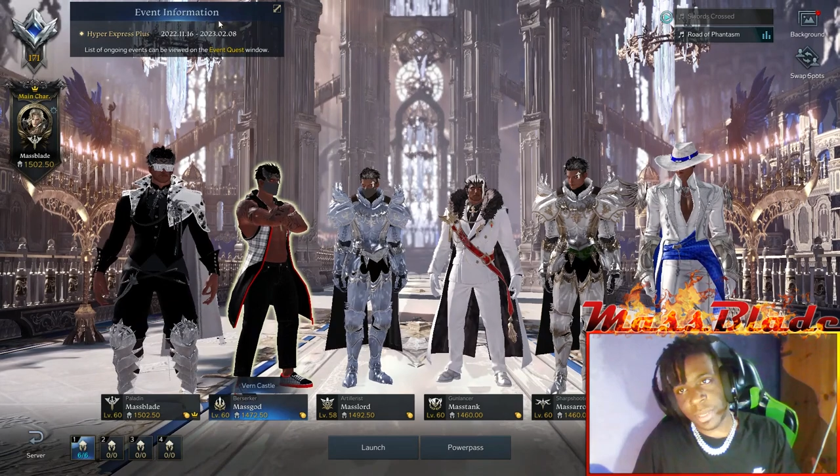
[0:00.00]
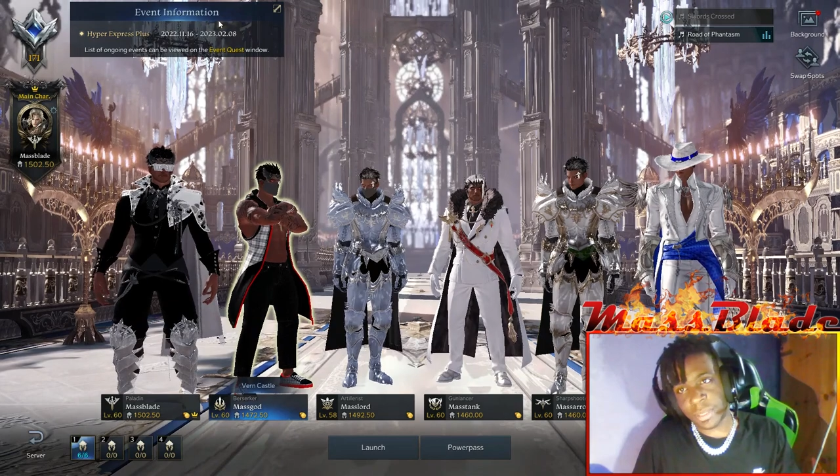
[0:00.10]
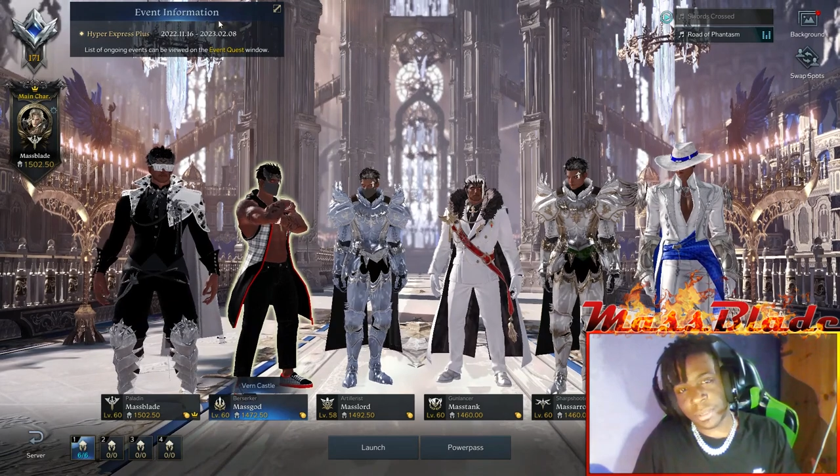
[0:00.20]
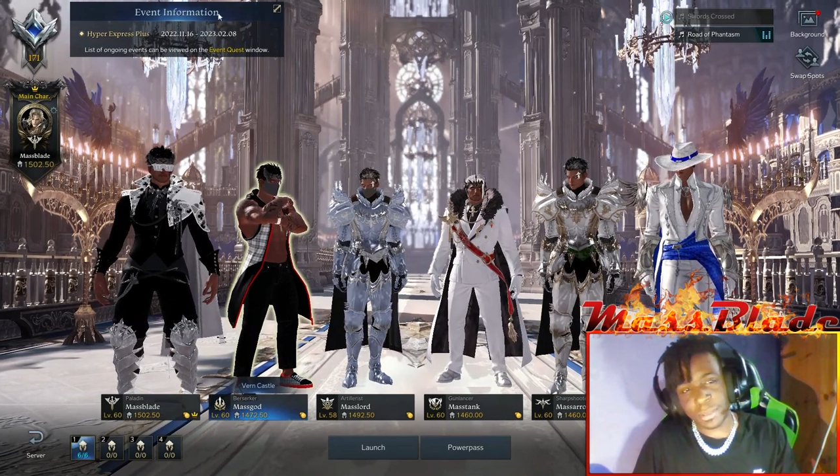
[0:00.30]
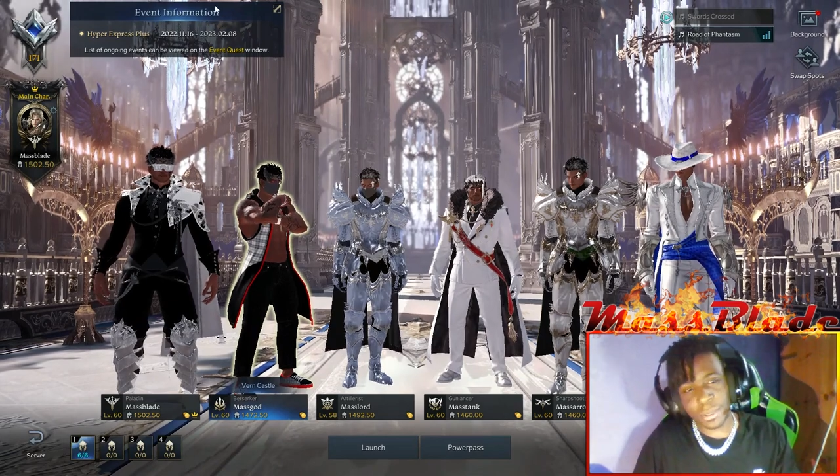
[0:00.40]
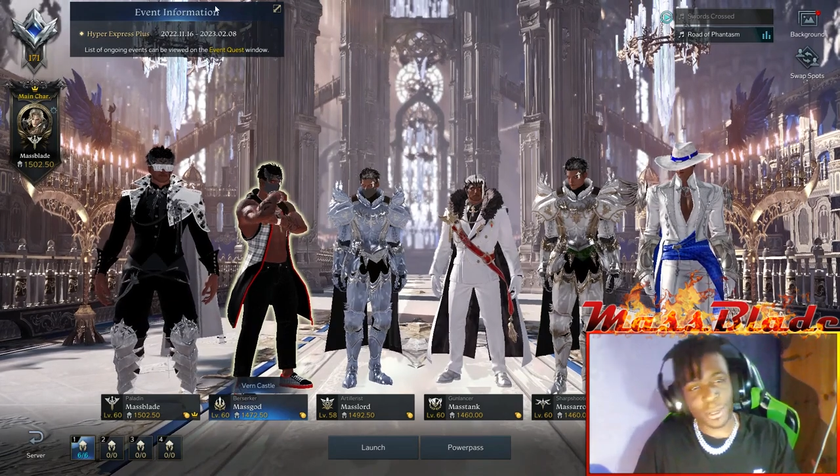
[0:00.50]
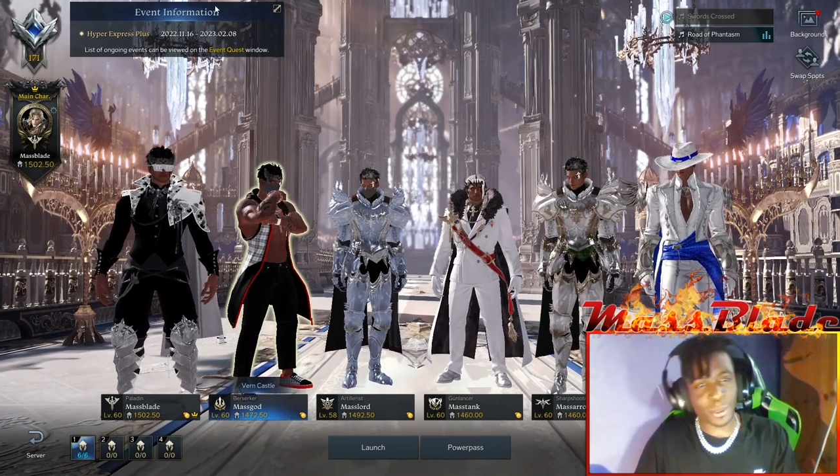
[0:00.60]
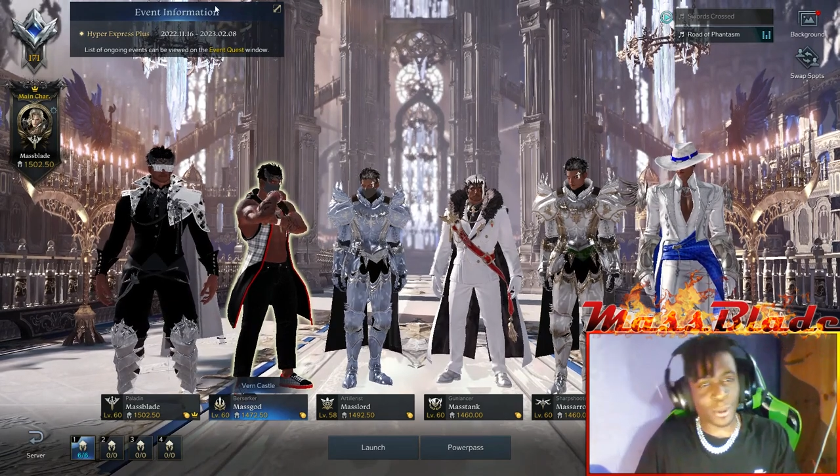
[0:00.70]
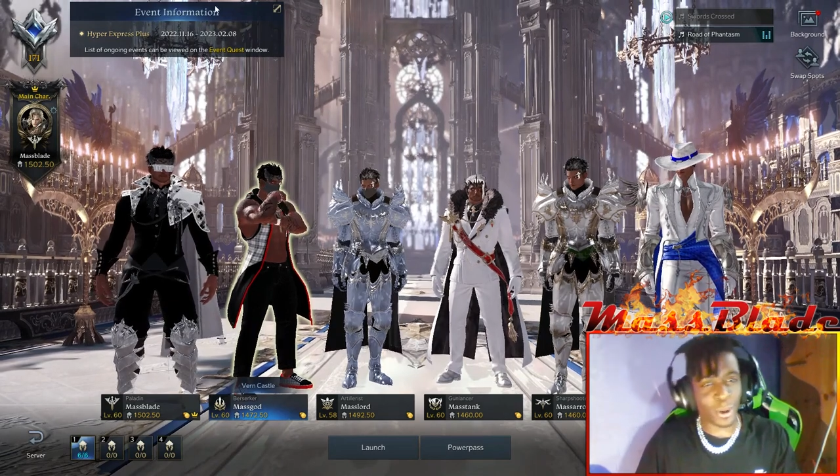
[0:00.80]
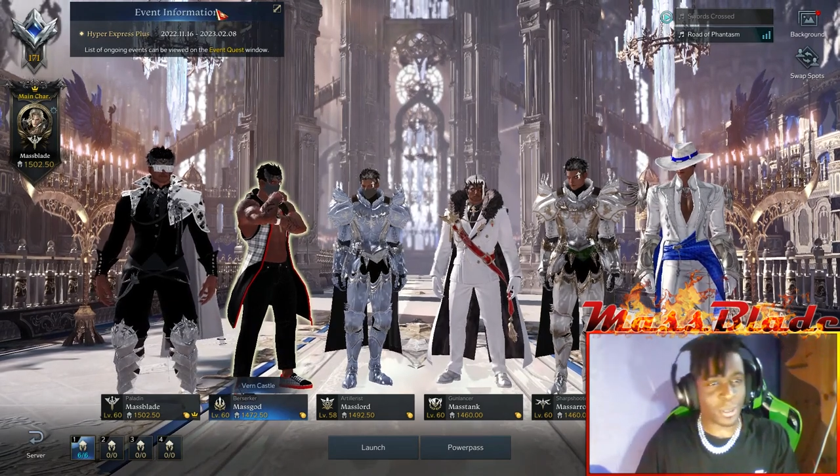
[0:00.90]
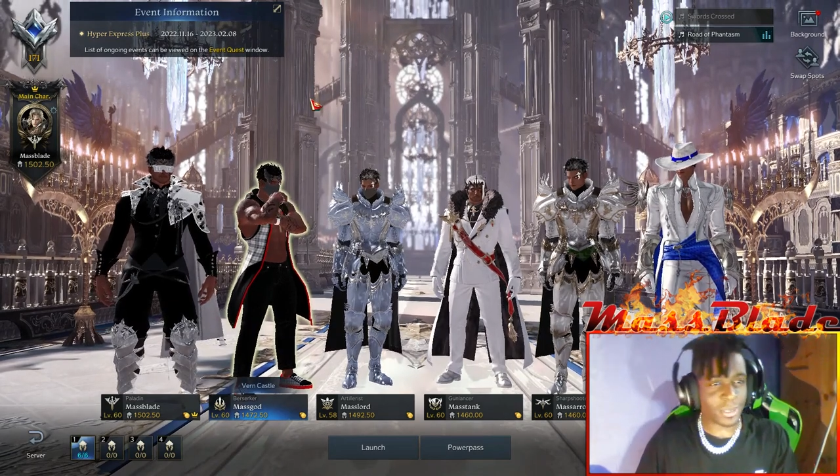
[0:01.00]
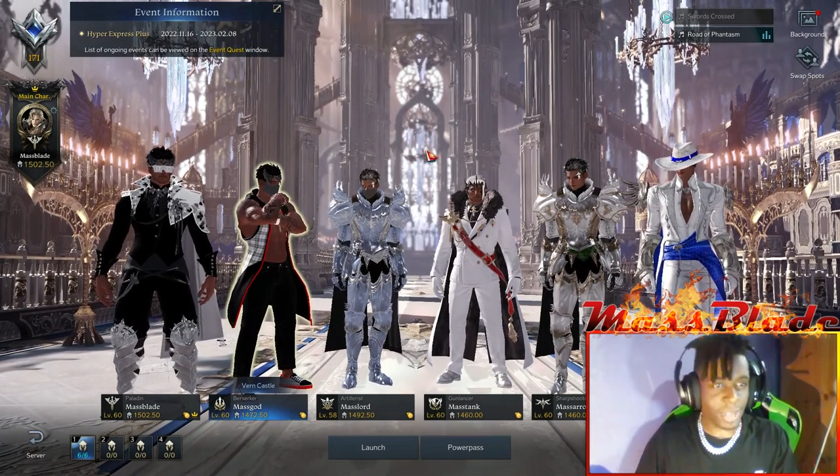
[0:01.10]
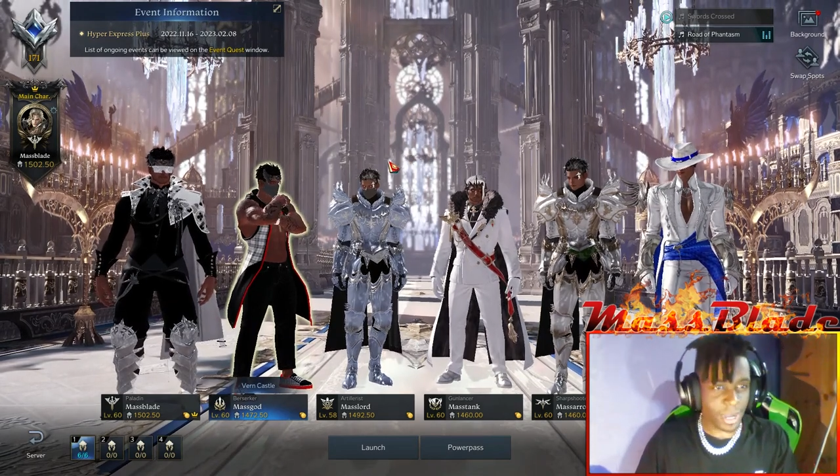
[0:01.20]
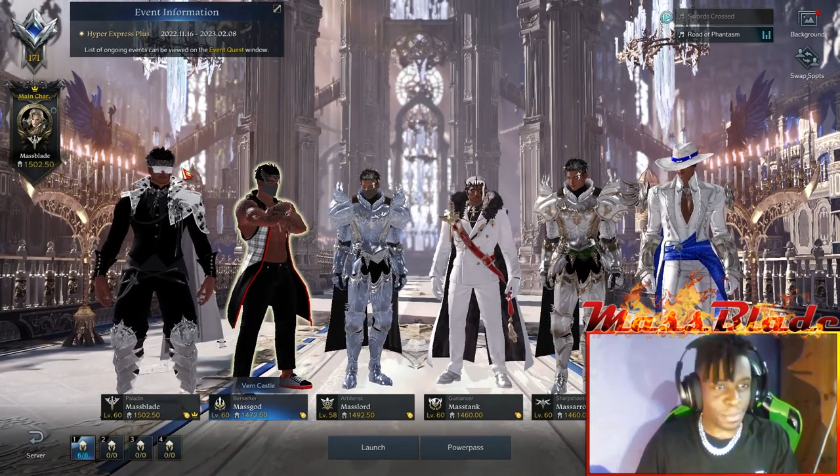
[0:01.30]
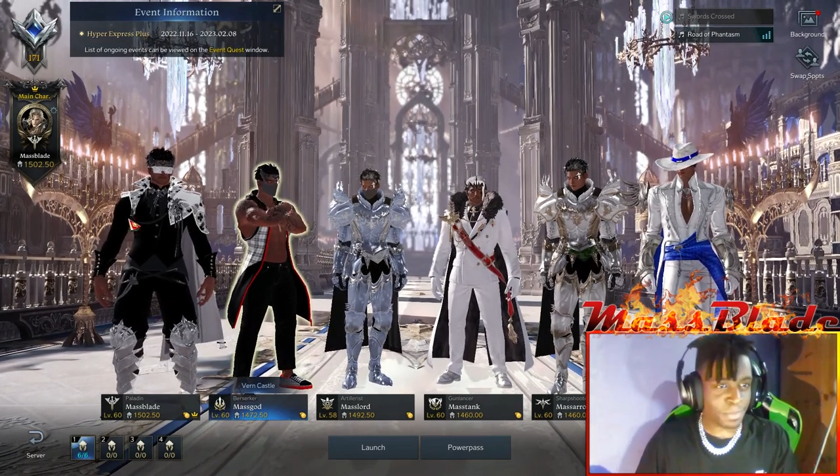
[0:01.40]
been a long
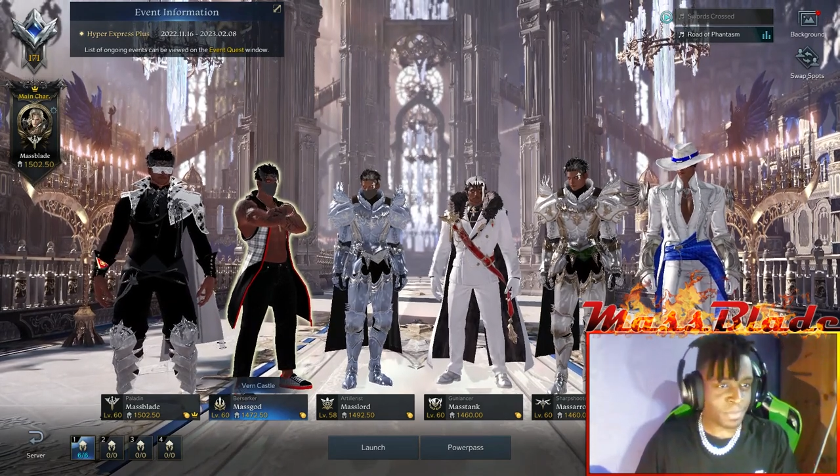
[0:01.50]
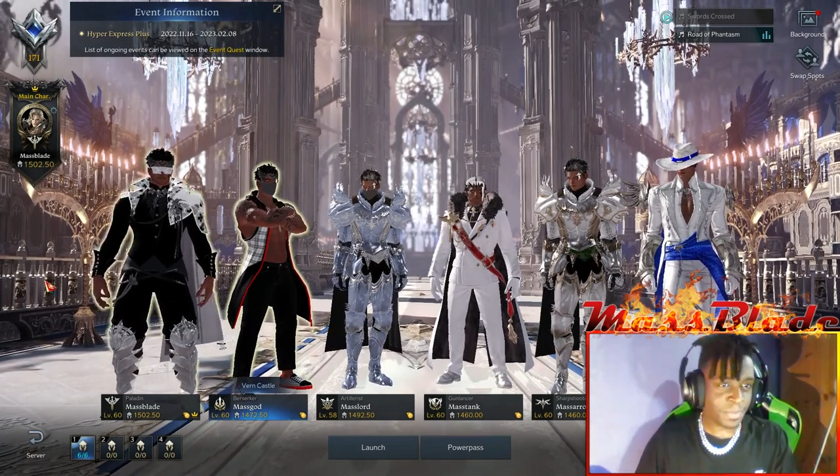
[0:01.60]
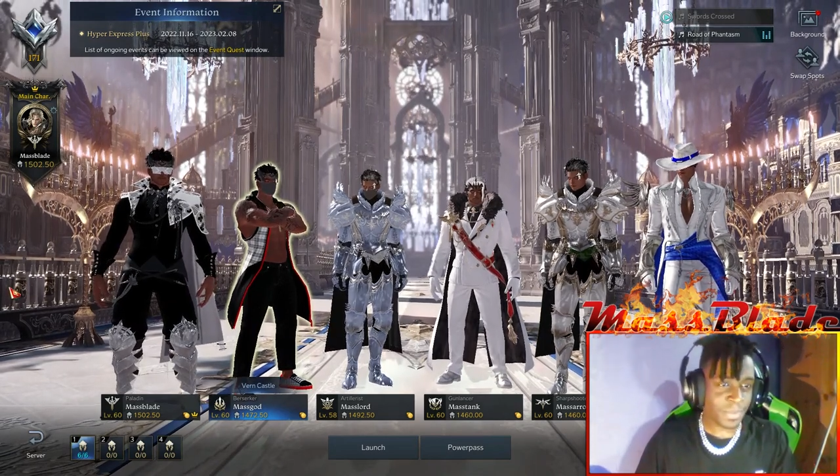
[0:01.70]
time.